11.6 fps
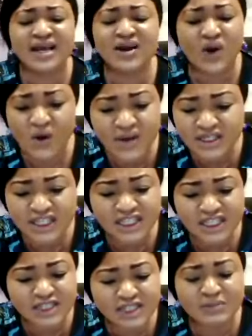it
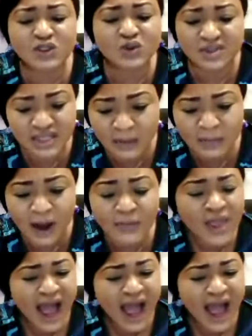encourages me to step up.